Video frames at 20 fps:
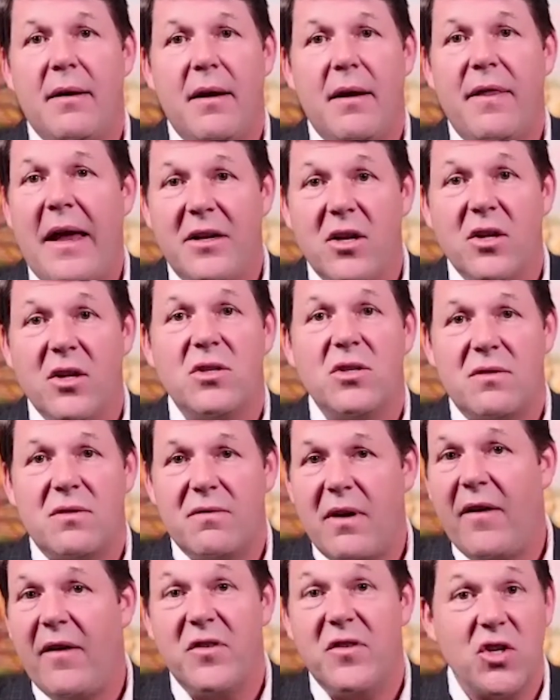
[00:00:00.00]
they
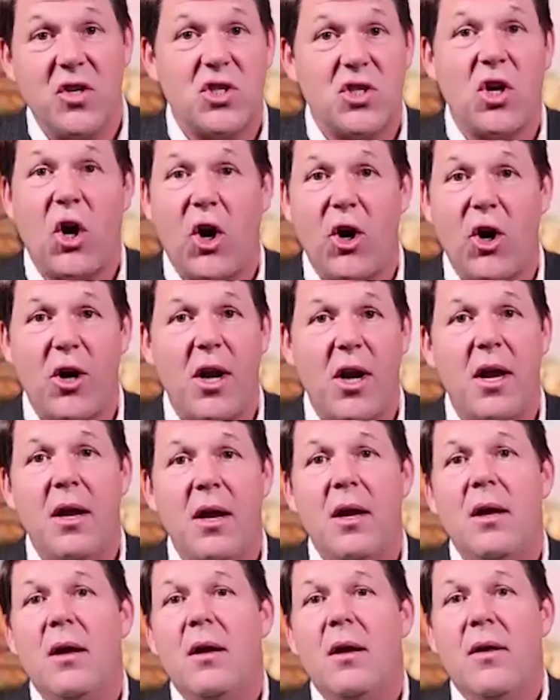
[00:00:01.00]
just have discerned
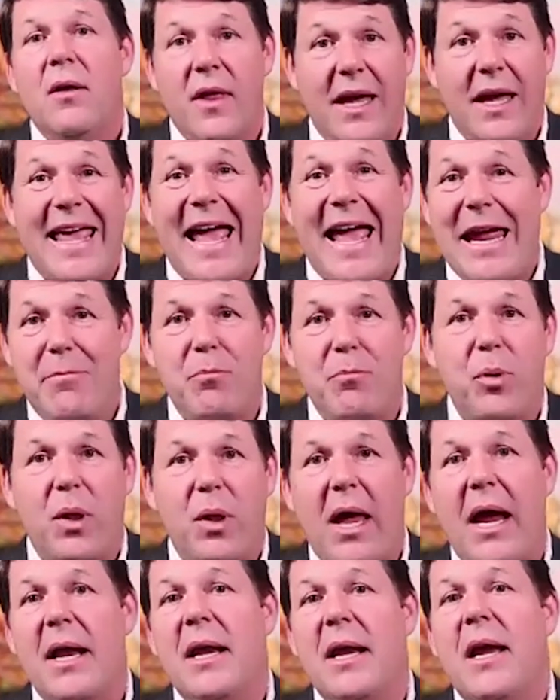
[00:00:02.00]
the game
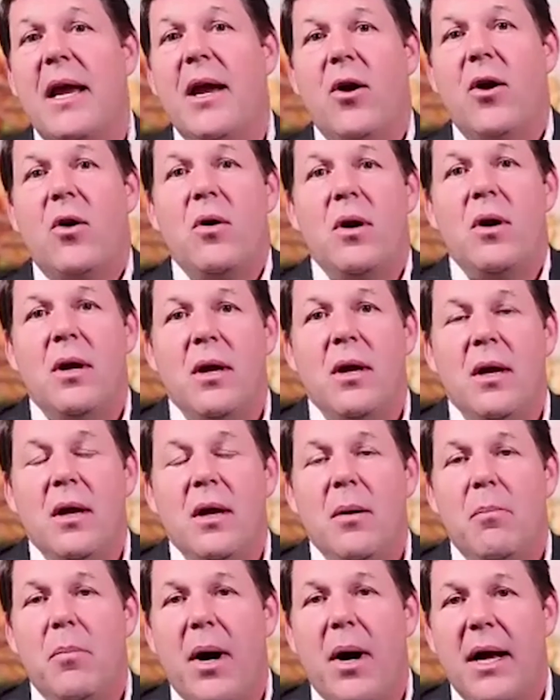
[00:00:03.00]
plan here.
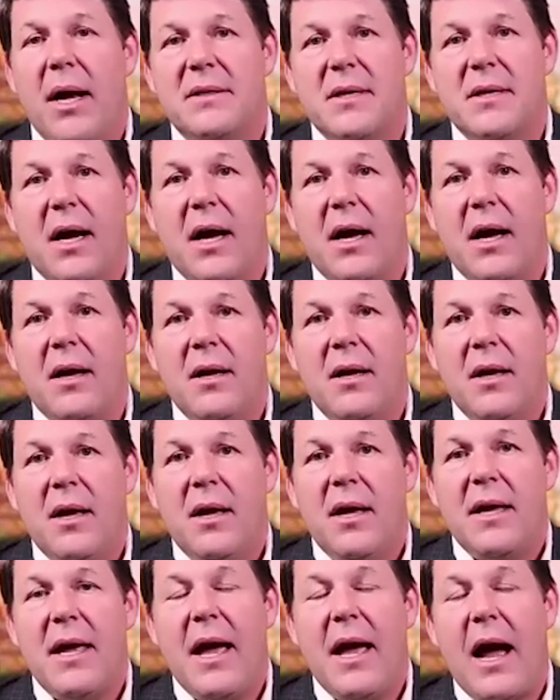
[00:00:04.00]
But
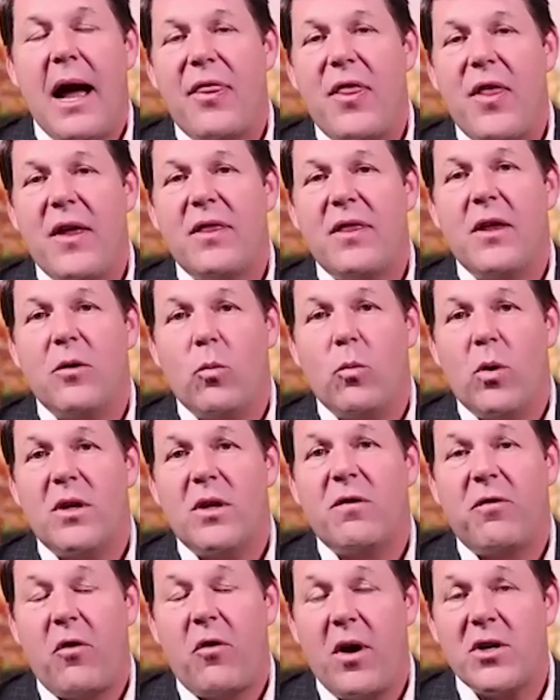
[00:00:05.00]
yeah, I think that what's
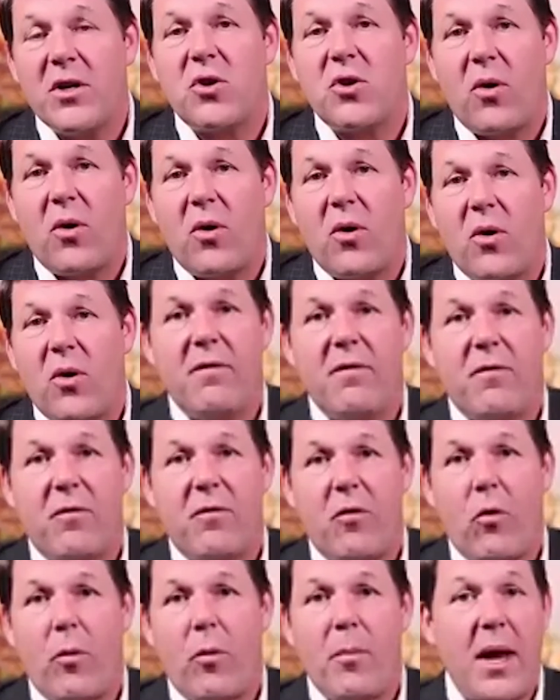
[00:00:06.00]
frustrating
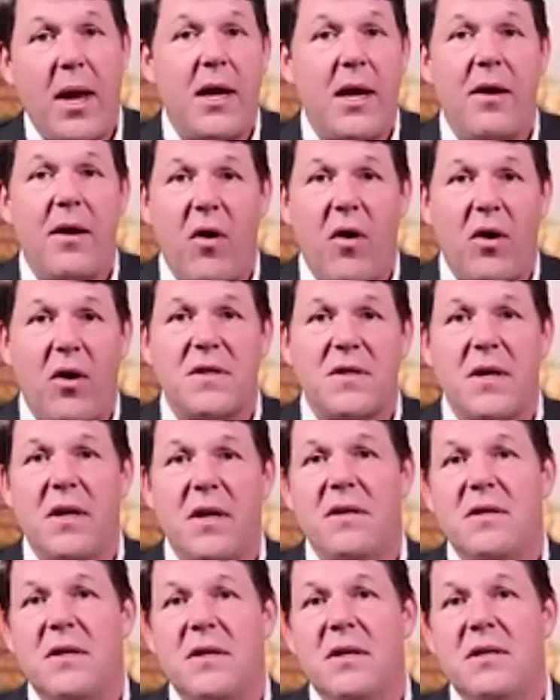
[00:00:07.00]
for many of our
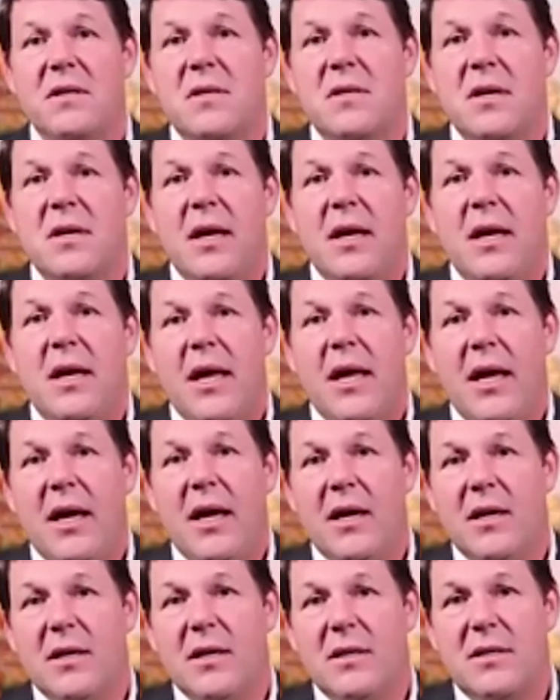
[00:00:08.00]
citizens
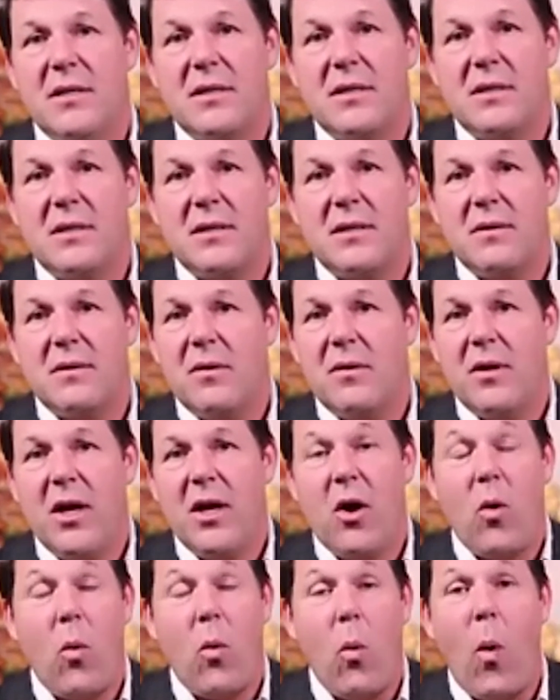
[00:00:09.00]
is,
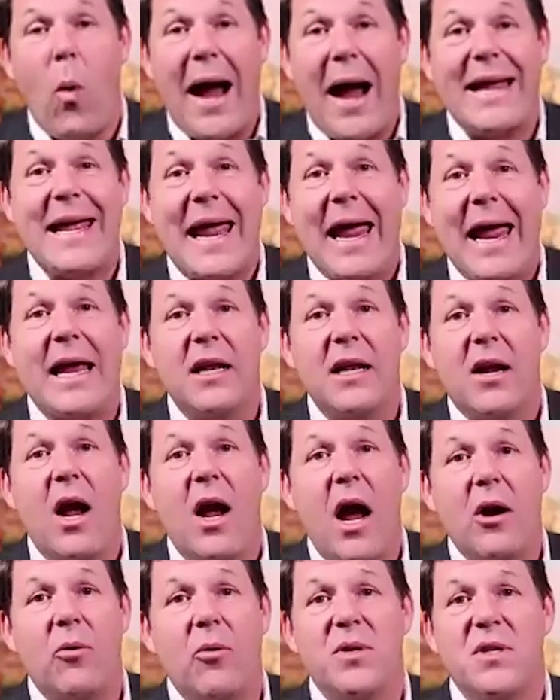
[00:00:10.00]
why can't
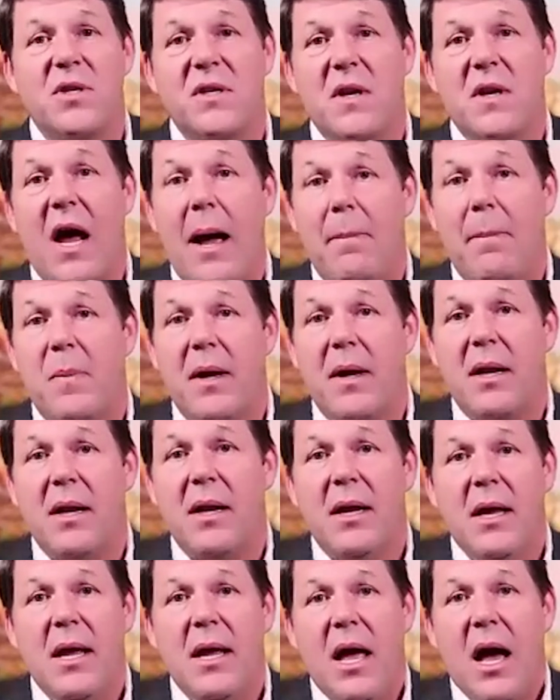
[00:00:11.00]
Congress stop it?
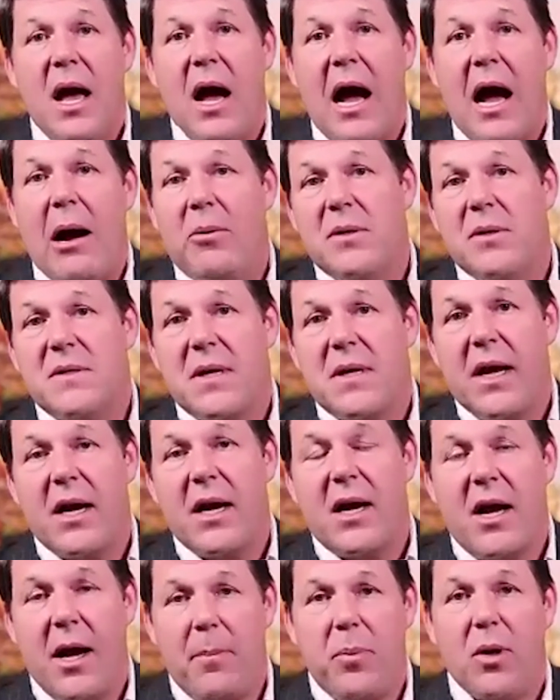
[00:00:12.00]
I would say a
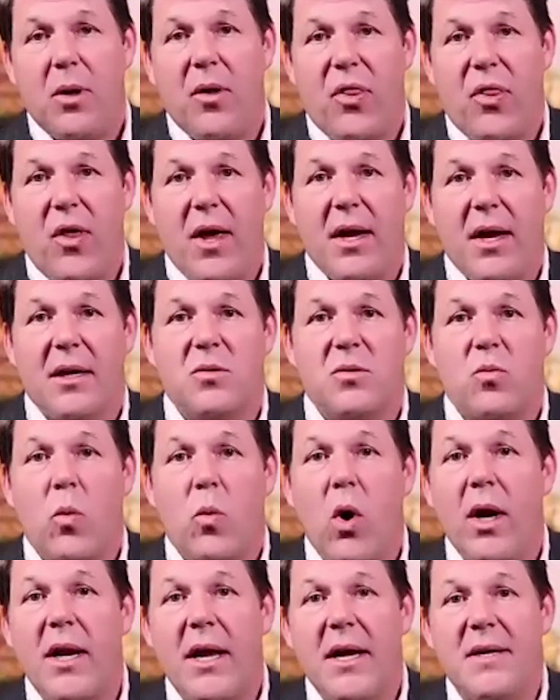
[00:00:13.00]
couple of things.
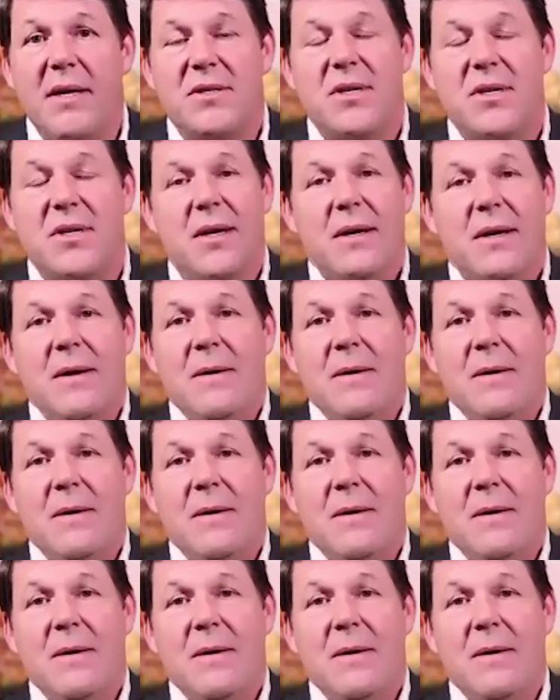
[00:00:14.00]
One is